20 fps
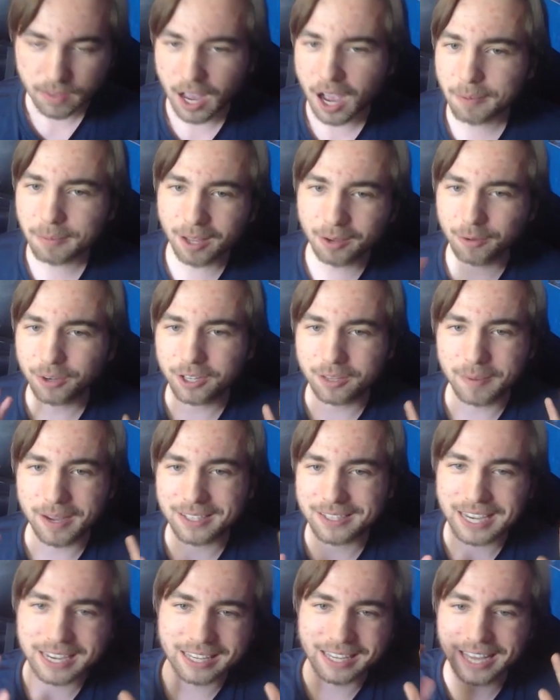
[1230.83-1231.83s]
I'm not worried
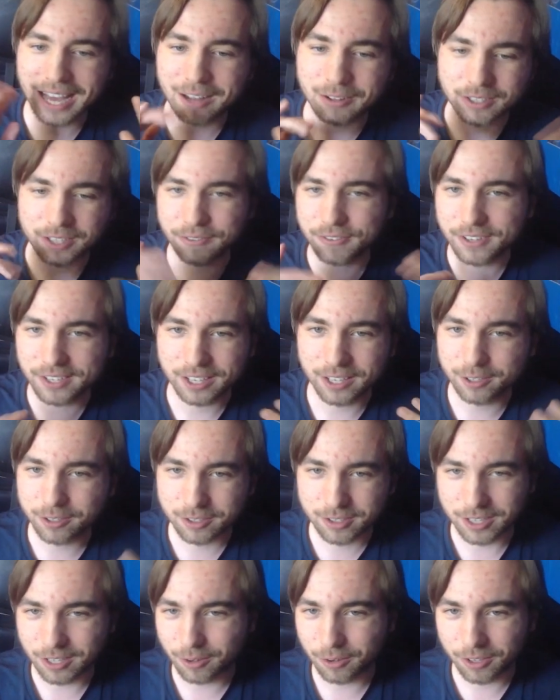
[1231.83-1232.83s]
about teching out different
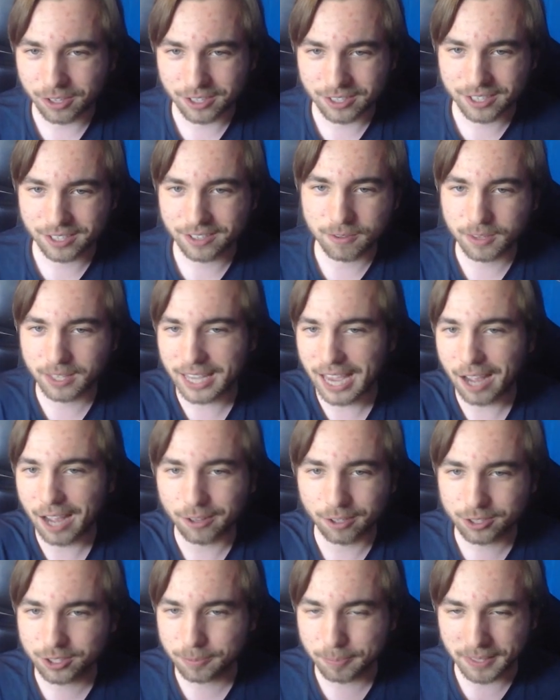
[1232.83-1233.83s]
heals in order to
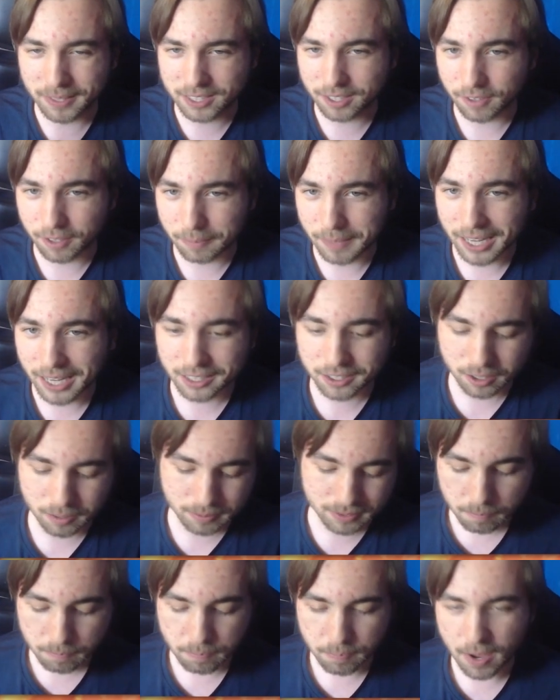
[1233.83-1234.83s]
counter specific
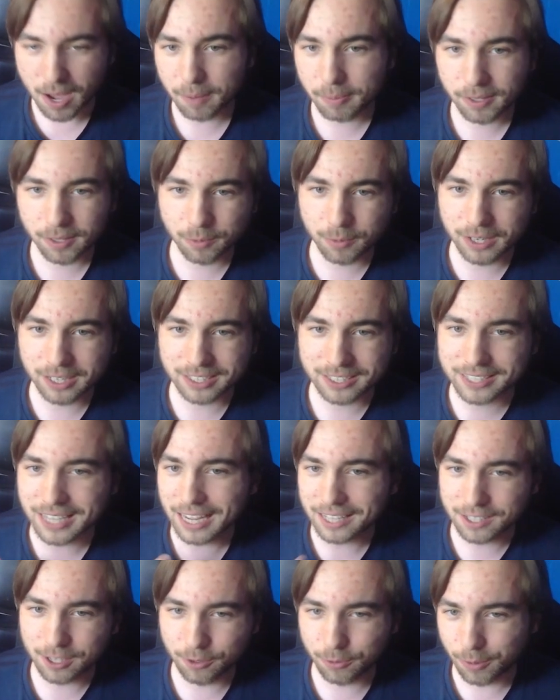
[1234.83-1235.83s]
matchups. Probably when
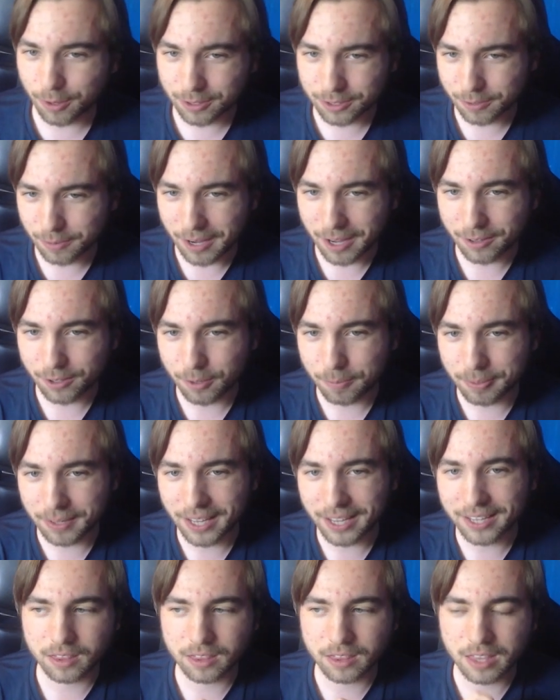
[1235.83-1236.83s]
set 2 rolls around, you
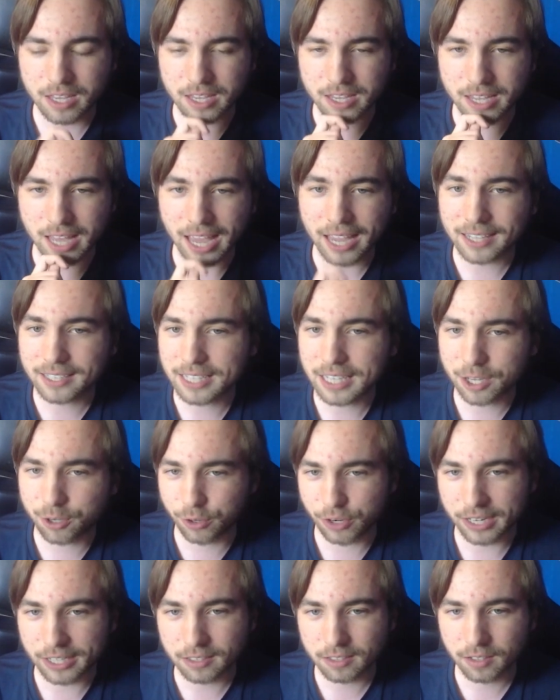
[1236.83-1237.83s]
play the
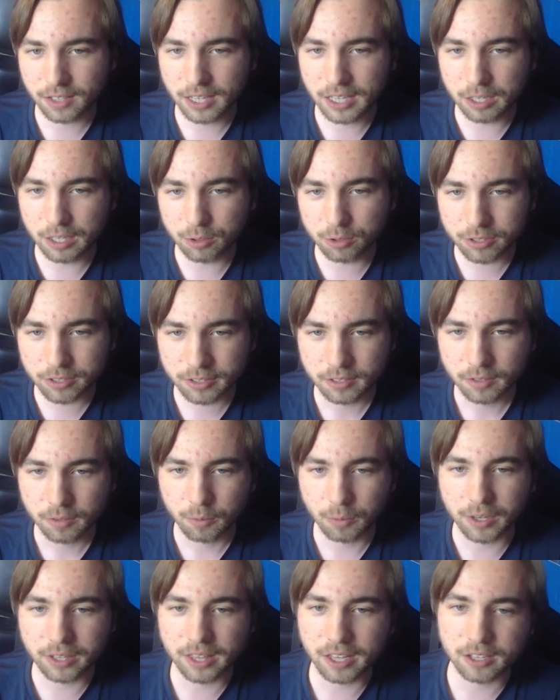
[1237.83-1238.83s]
anti-crit heals,
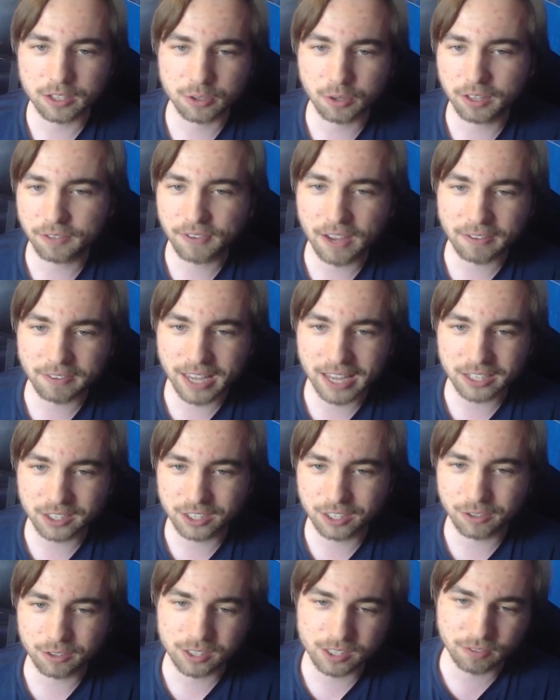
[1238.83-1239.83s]
where the 25k
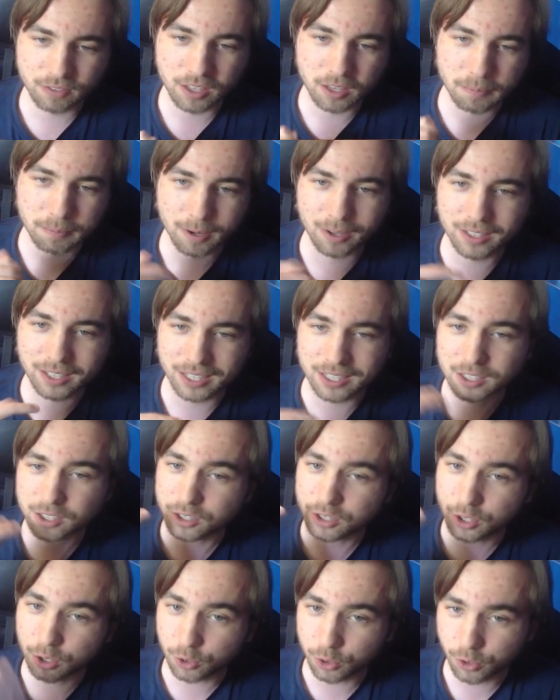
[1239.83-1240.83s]
shields if the opponent is
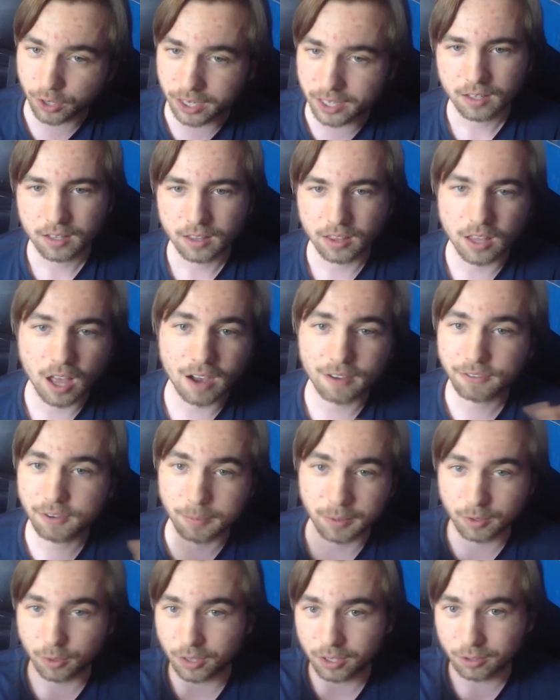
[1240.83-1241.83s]
2 crit, not
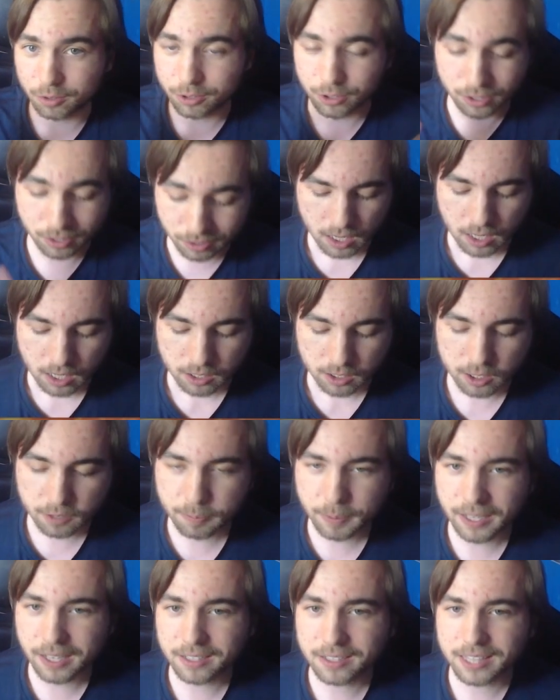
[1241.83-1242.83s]
from a critical trigger. Just
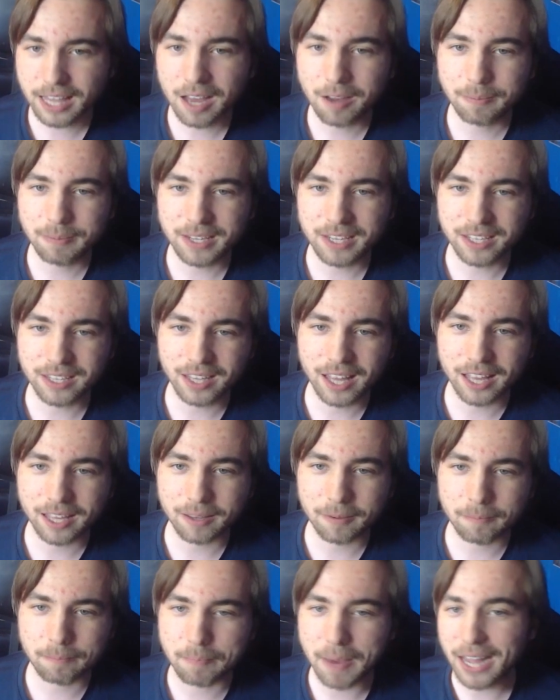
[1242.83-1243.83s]
because that'll be
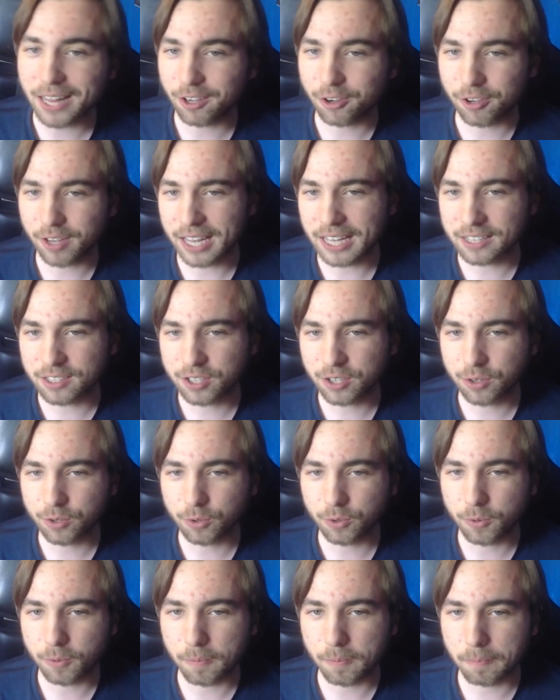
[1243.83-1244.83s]
like better
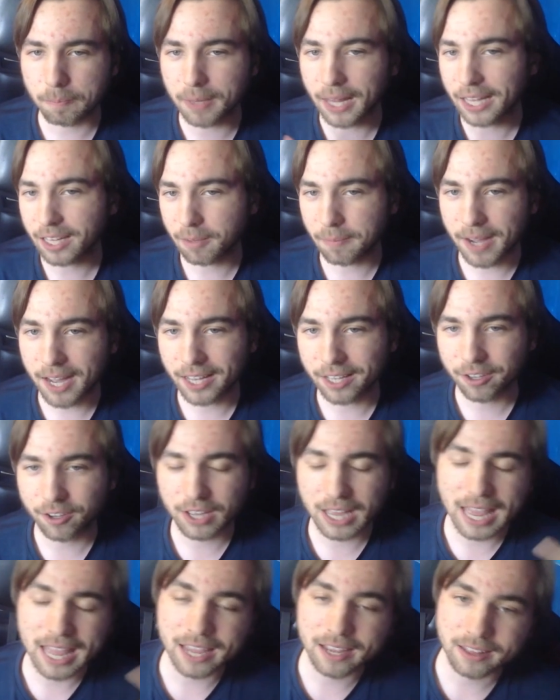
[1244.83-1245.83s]
into
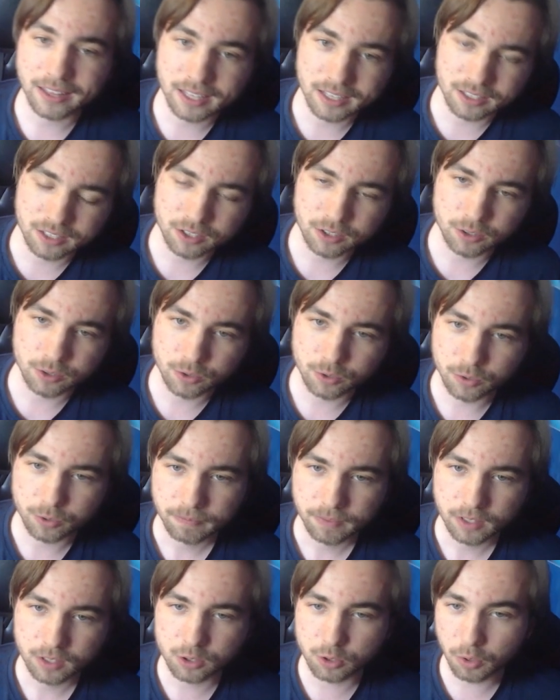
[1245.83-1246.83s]
Blangdemeyer and
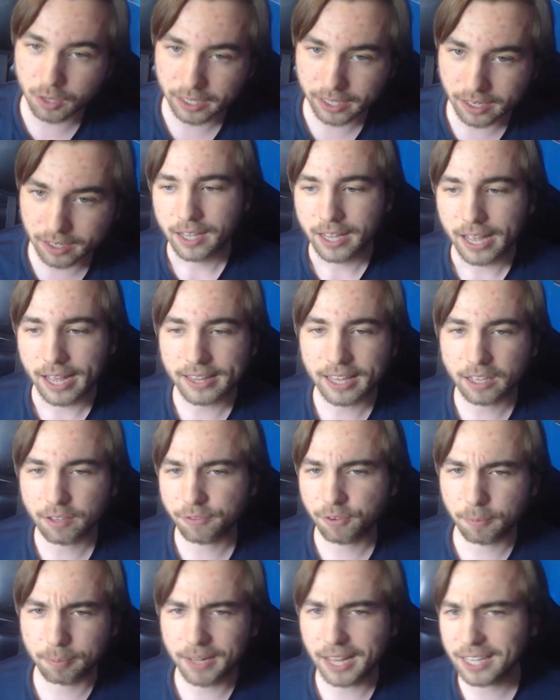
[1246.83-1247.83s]
into Zorga. And then
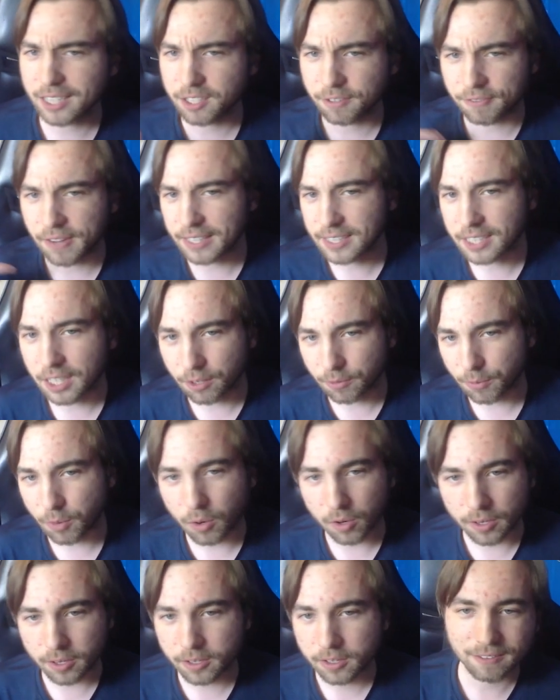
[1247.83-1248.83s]
if you're playing Defensing
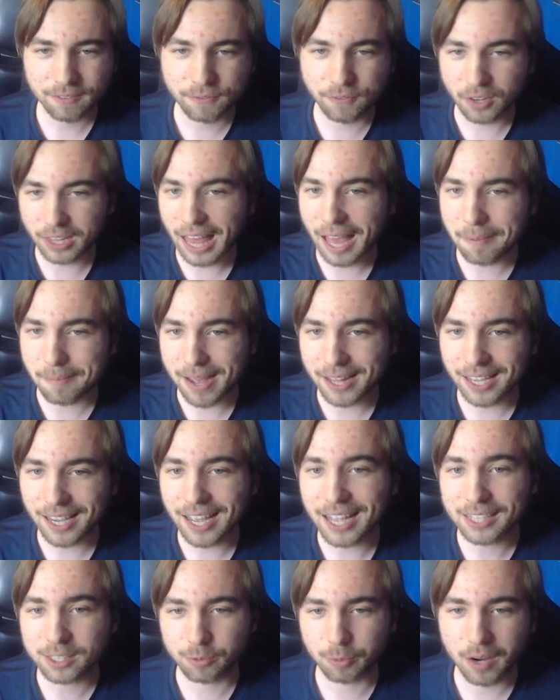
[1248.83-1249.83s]
Roar for that
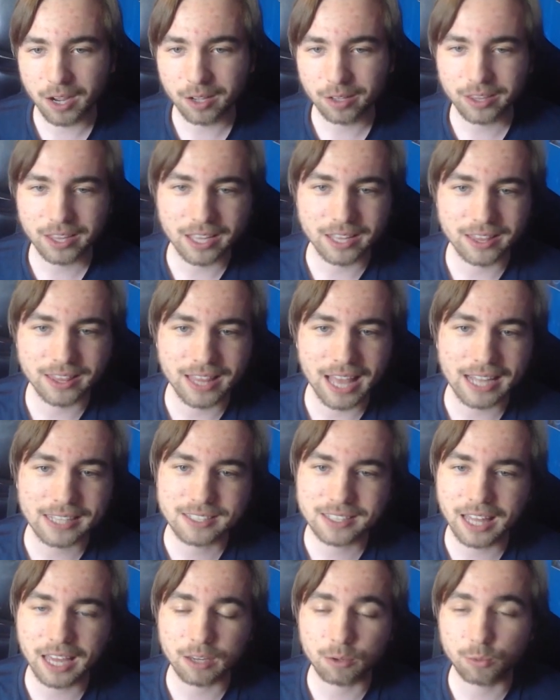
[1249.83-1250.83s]
meta as well, then that's like